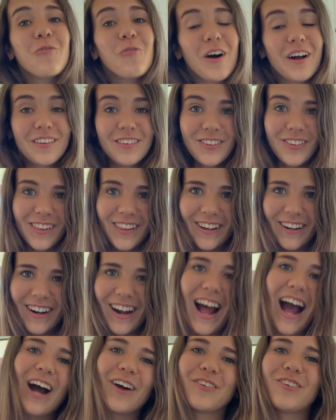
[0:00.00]
want to
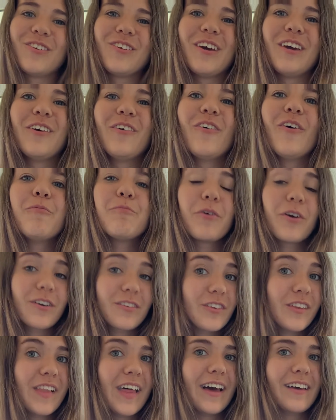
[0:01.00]
learn how to do
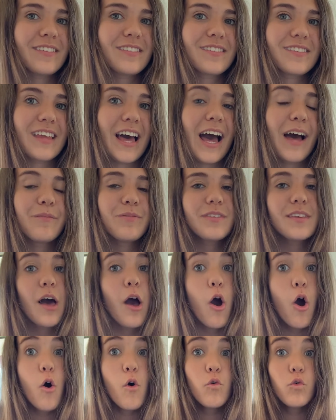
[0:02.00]
personalized stamps,
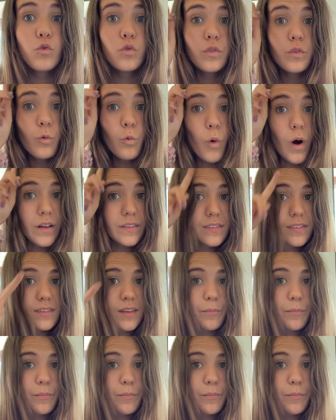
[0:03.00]
watch the